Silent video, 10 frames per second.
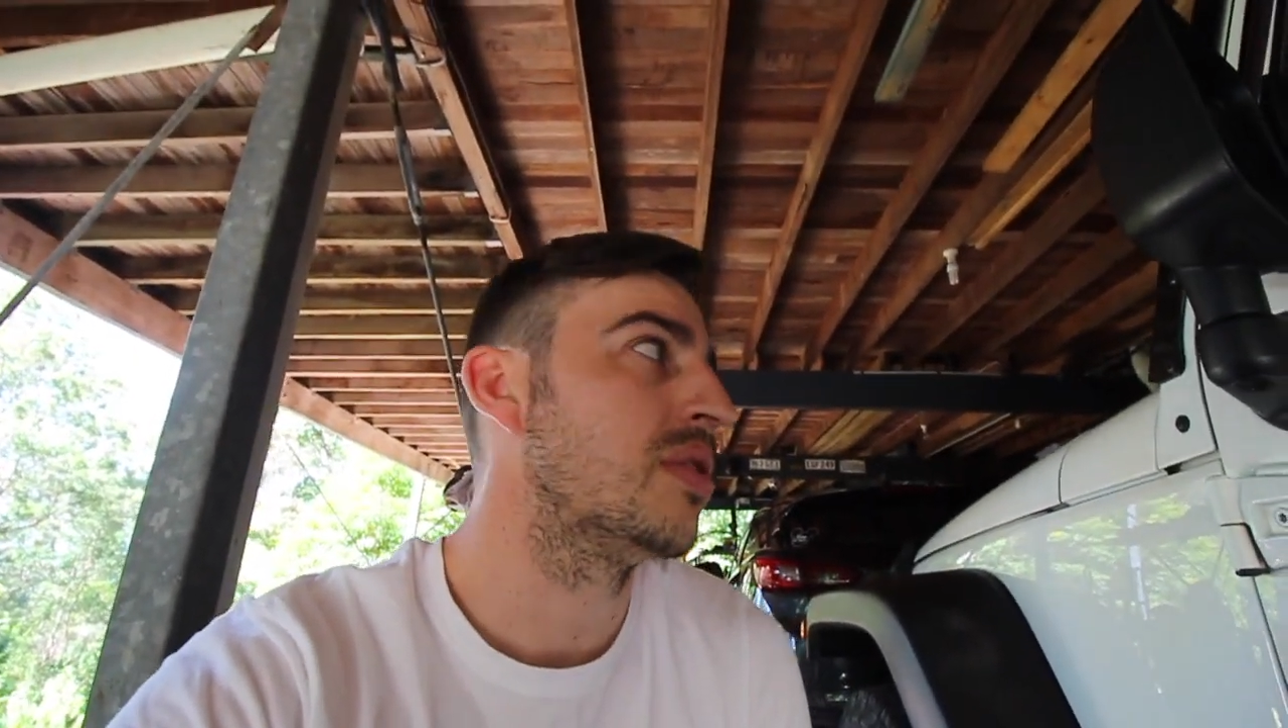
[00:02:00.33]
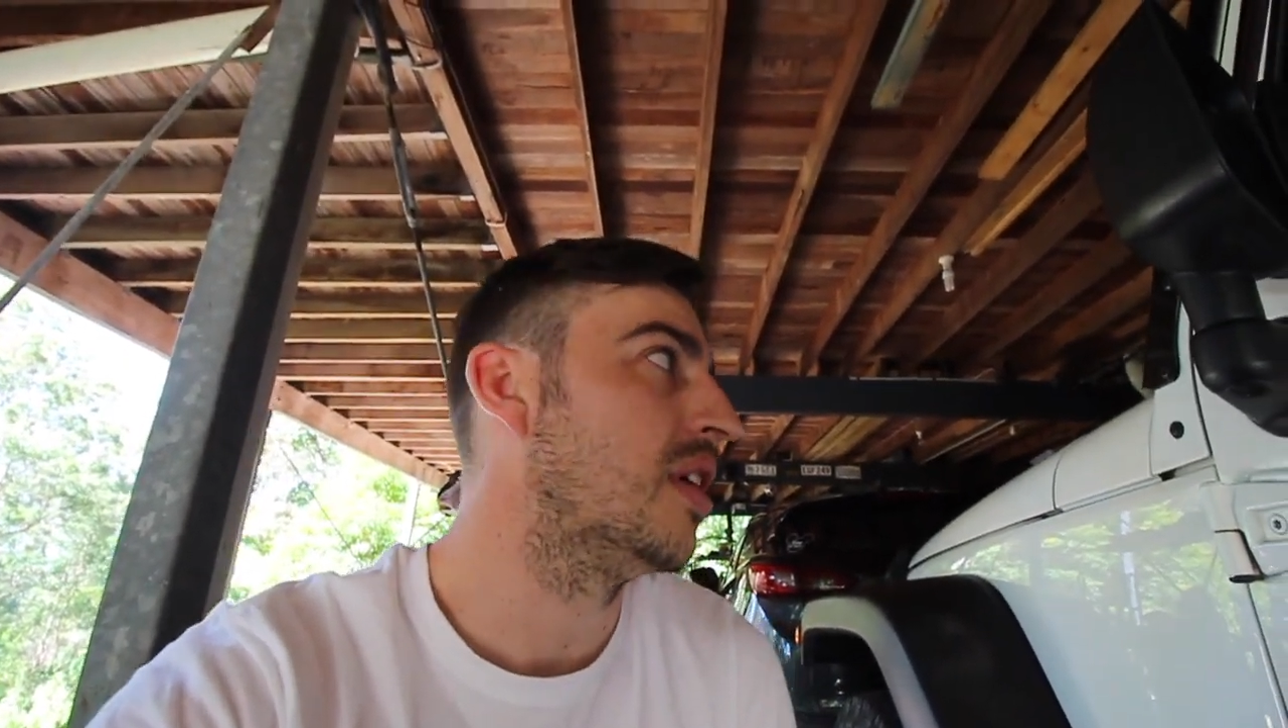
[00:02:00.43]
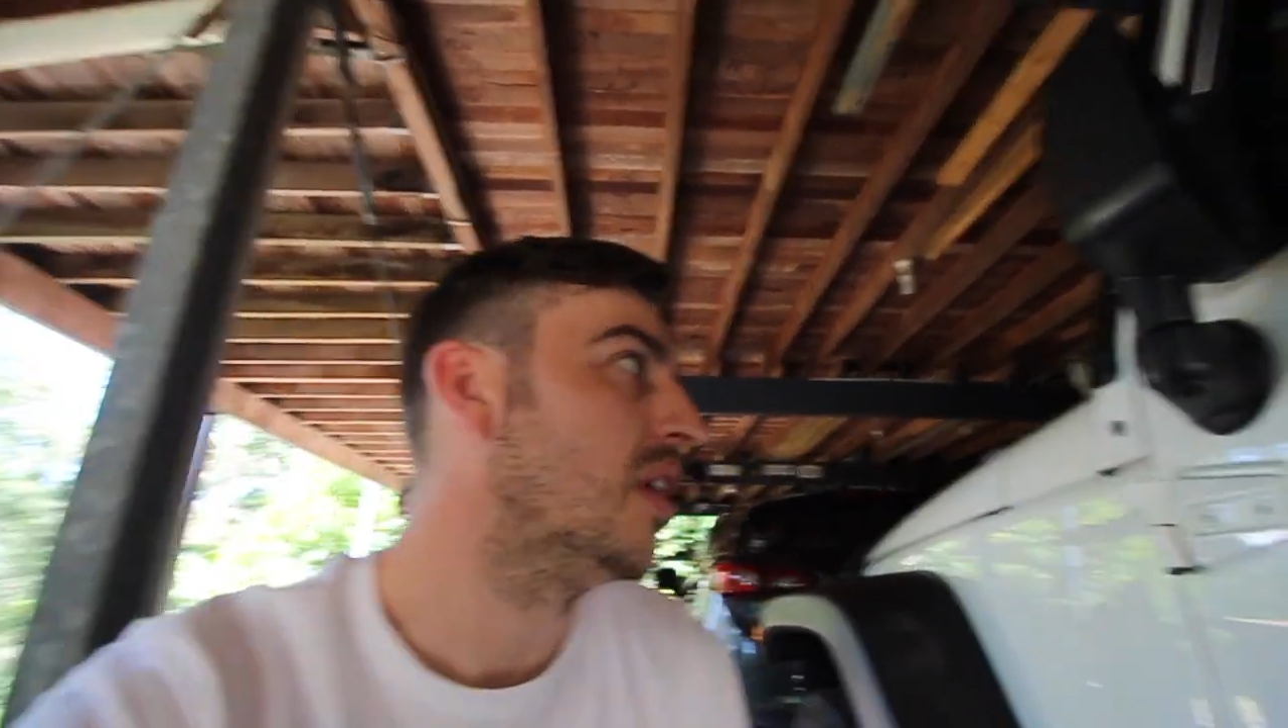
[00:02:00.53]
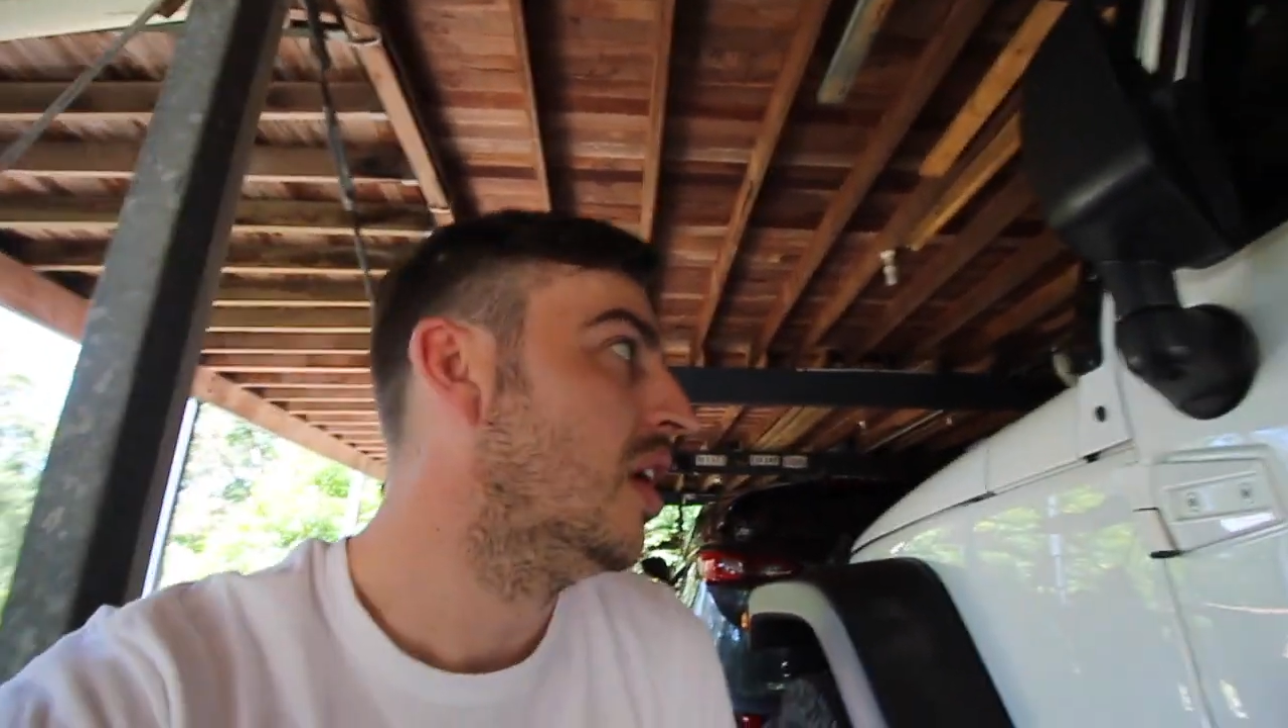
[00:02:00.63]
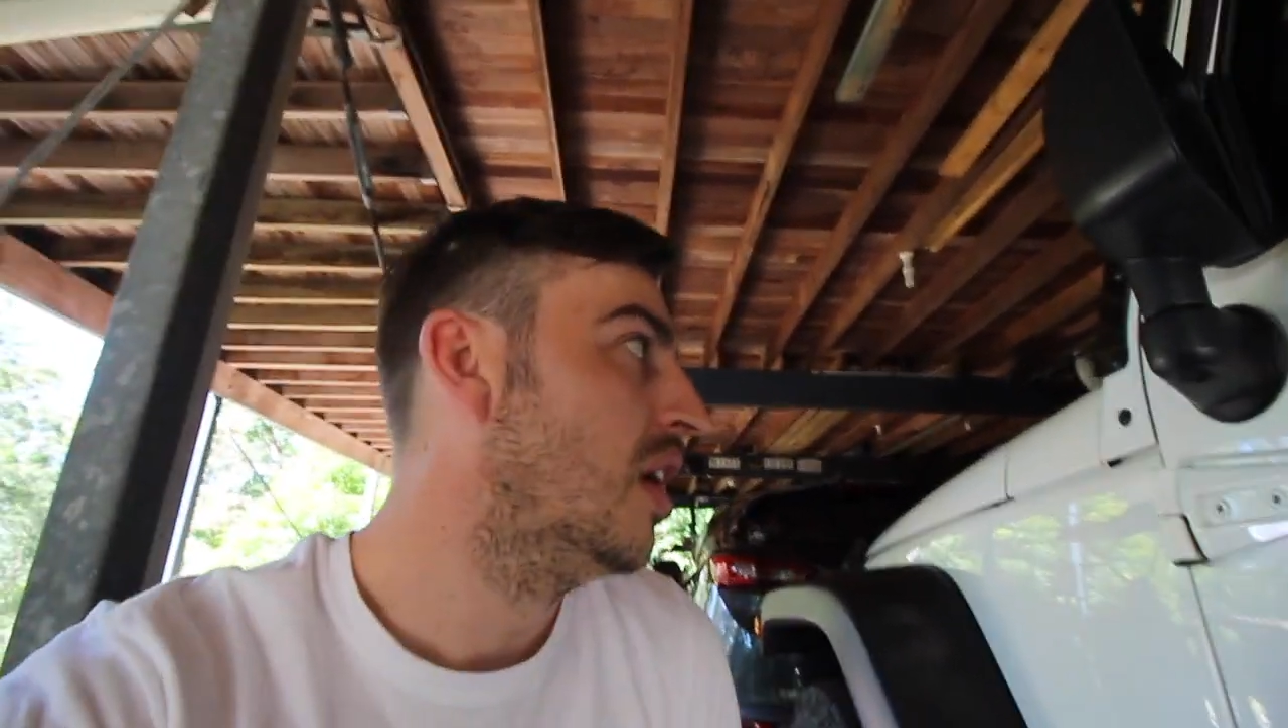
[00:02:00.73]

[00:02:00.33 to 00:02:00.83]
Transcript: alright.